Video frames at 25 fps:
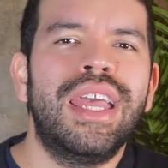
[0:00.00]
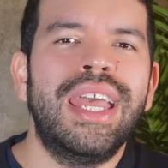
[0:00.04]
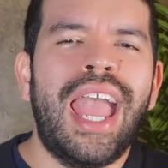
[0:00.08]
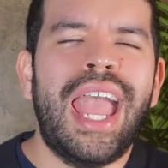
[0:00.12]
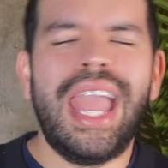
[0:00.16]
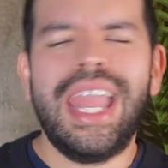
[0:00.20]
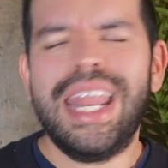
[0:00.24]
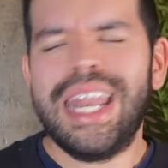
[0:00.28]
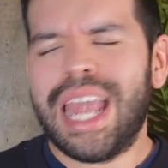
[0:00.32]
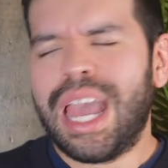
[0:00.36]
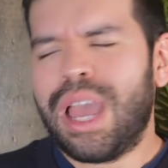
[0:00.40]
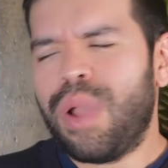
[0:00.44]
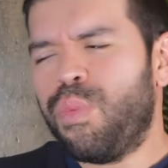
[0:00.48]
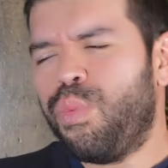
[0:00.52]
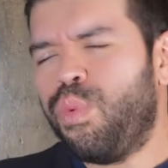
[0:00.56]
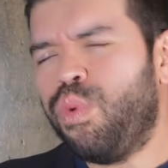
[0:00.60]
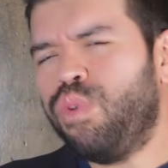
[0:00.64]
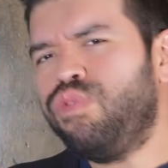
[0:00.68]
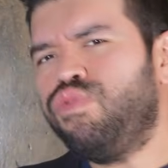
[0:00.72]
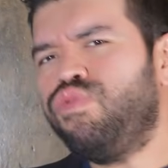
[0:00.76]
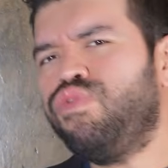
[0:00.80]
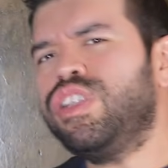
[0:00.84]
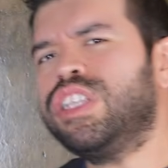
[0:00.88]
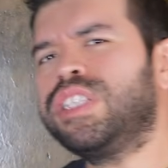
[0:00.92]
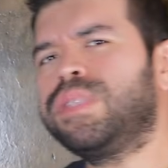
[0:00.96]
And I
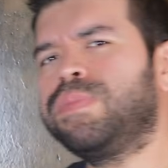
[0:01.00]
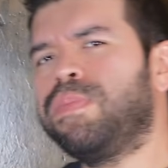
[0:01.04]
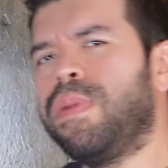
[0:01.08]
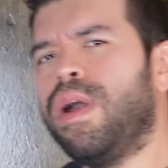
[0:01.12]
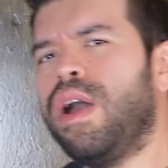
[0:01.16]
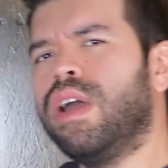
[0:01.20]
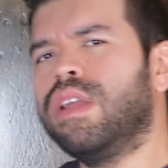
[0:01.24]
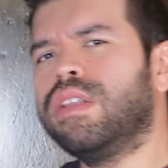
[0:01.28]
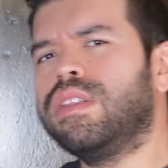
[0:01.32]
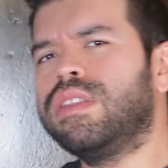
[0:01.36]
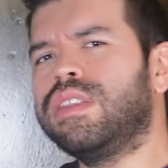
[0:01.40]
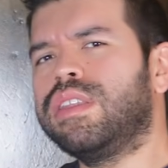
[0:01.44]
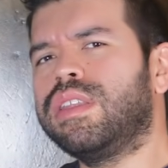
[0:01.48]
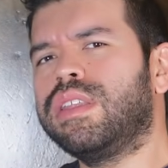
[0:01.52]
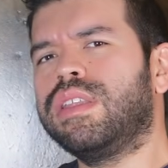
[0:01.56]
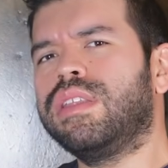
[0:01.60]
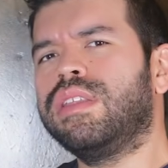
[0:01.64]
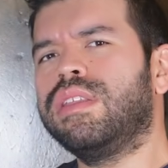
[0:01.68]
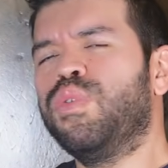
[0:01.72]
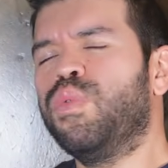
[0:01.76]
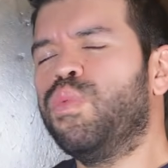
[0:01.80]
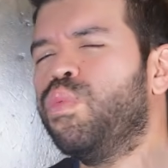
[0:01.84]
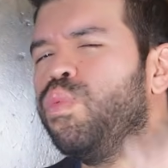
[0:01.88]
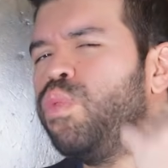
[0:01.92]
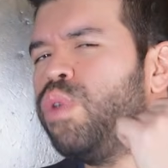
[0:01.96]
would respond,
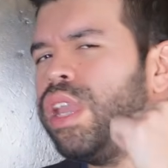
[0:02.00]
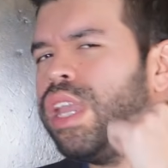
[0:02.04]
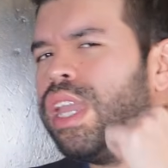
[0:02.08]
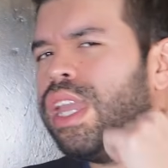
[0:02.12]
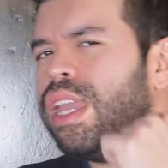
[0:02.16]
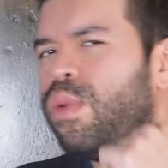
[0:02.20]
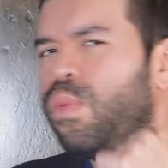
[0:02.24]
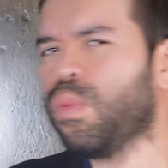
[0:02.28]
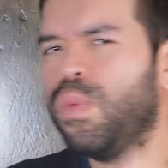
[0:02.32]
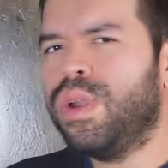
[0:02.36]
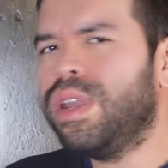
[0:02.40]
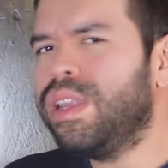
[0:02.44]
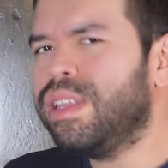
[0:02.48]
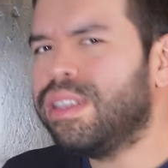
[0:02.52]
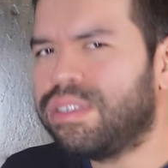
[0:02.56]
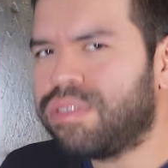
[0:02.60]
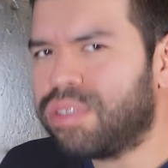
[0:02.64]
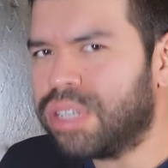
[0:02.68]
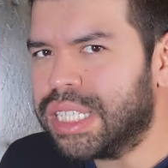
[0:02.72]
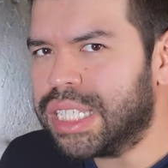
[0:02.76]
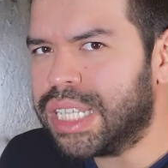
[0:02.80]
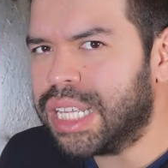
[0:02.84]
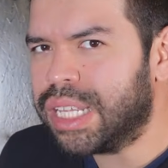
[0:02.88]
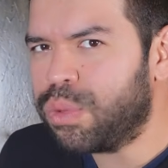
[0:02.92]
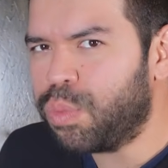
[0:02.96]
we wouldn't
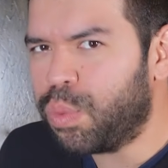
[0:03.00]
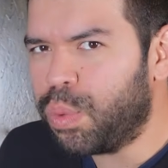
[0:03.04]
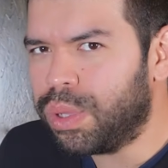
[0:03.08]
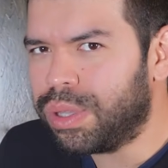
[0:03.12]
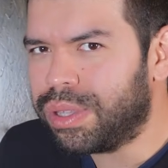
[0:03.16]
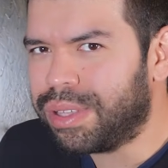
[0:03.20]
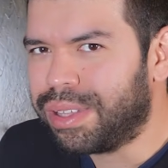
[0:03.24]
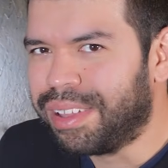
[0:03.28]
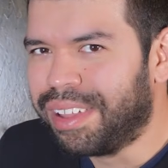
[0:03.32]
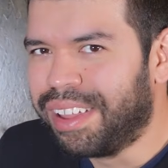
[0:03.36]
translate would.